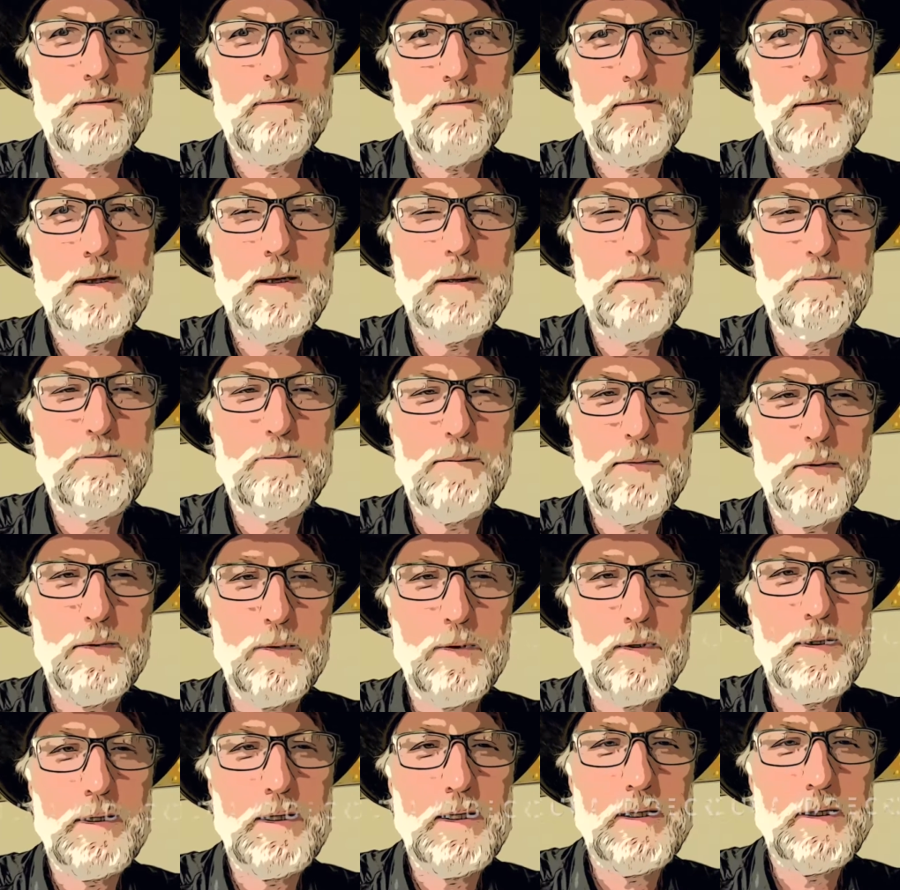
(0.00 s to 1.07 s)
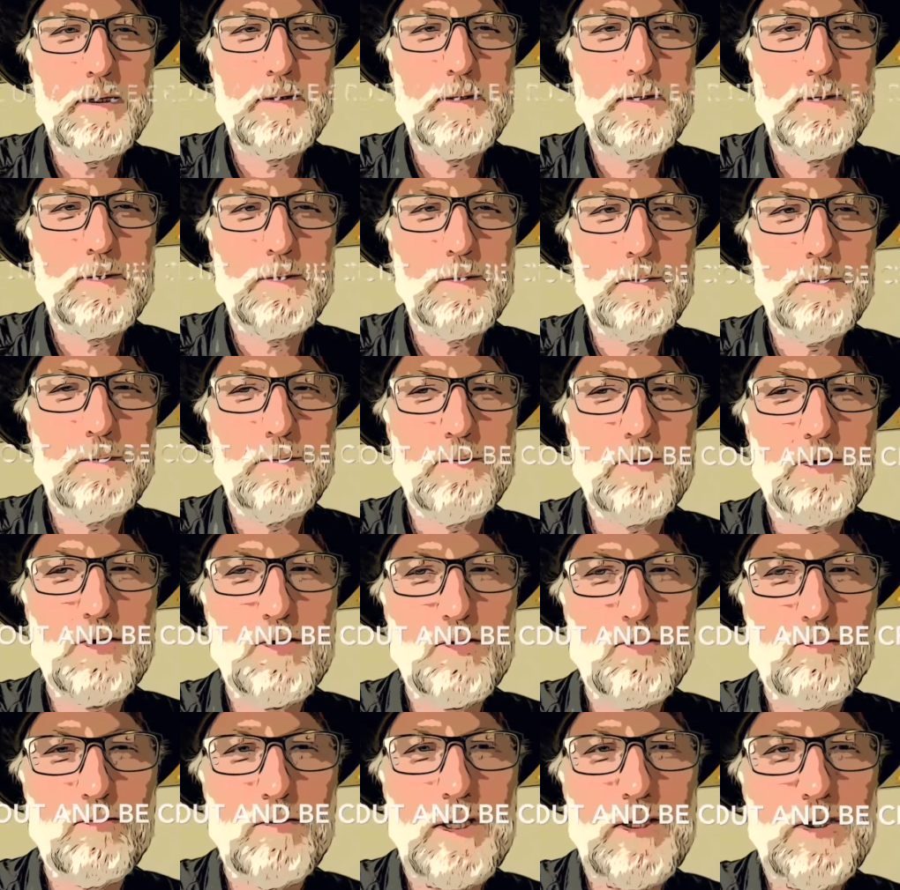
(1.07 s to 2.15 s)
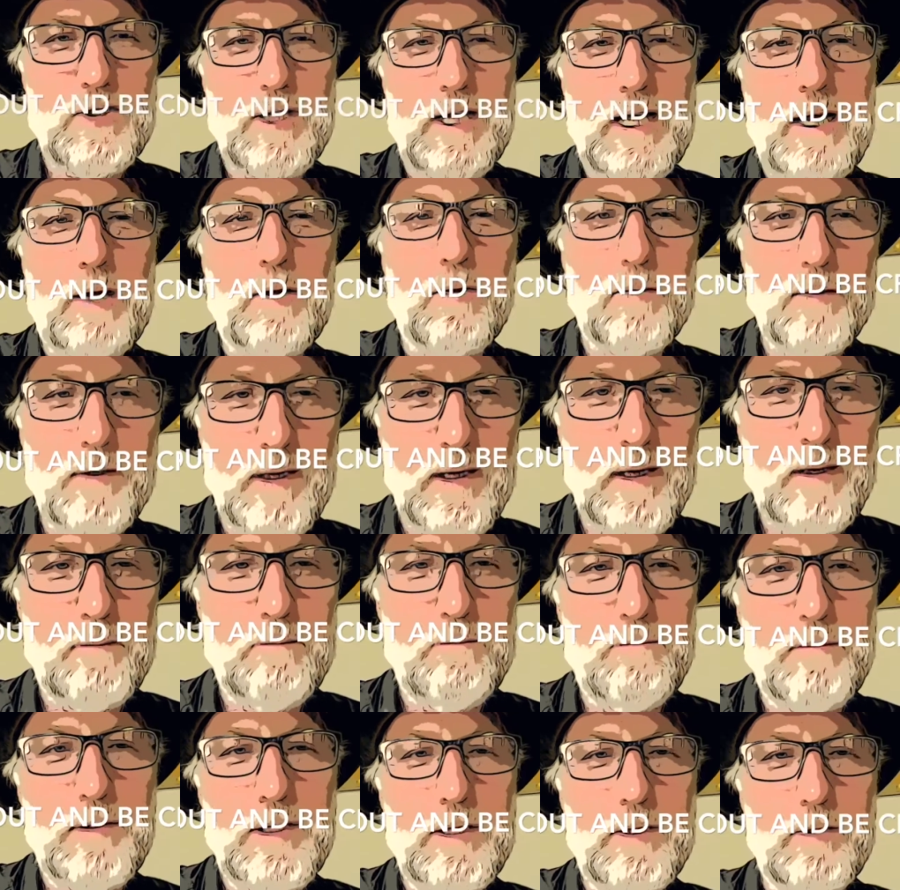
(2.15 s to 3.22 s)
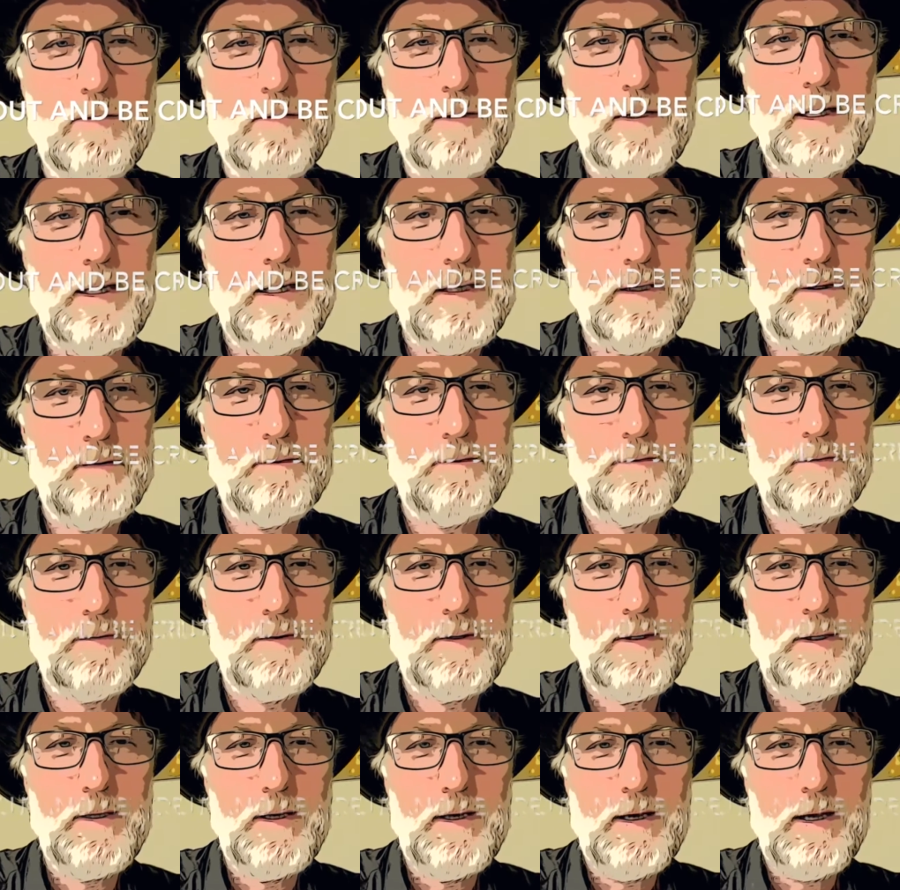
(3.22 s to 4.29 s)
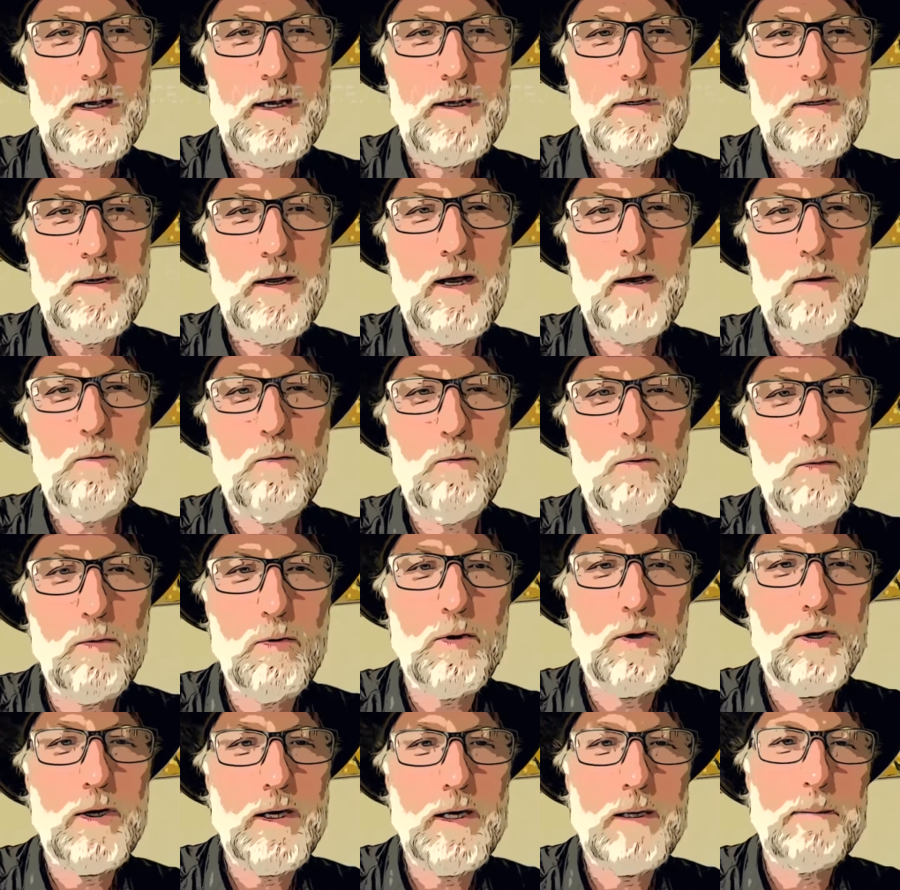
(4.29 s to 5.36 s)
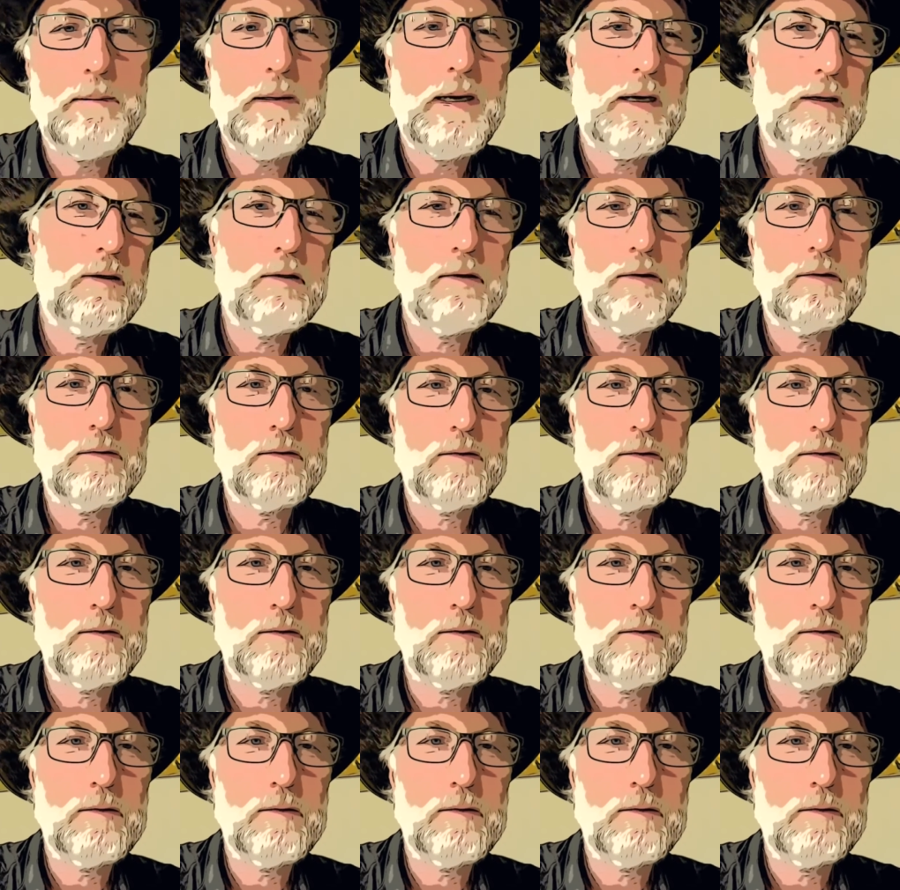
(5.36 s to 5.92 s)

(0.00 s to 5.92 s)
the ability to stretch out and be creative, and not worry about,